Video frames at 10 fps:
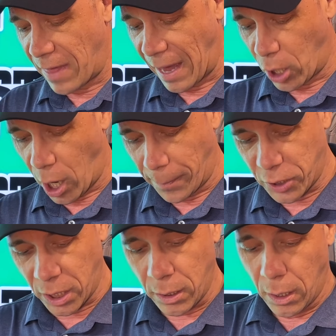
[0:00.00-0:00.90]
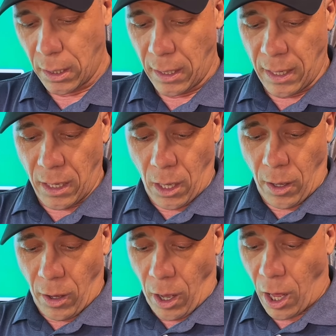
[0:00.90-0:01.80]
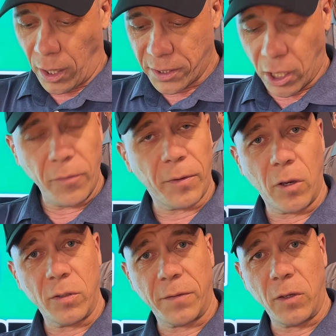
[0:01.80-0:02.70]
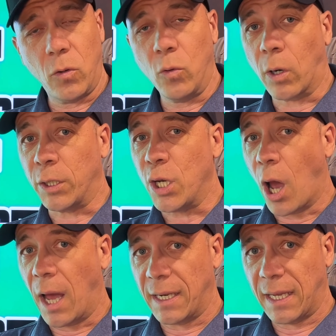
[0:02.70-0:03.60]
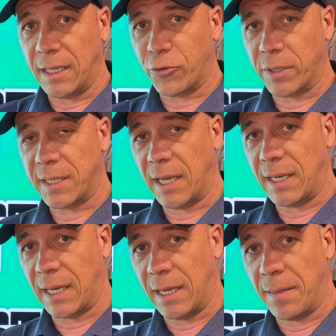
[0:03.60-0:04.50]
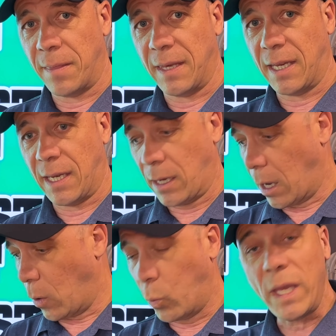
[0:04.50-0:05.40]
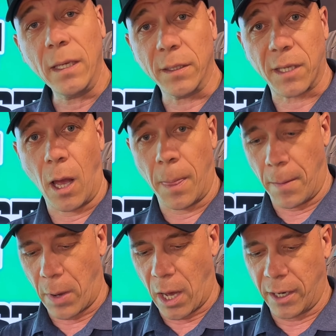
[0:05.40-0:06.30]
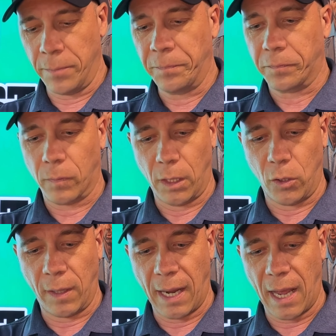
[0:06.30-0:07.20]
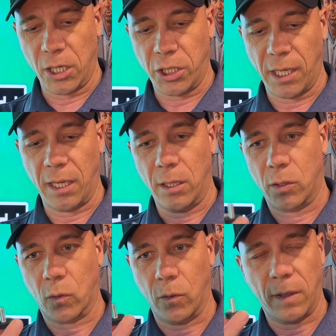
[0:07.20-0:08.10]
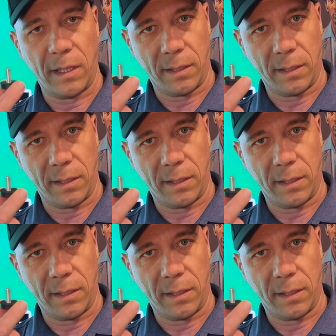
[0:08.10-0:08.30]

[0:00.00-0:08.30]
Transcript: that option. Also, for those of you who are not interested in the wheels on the bottom, you can actually screw these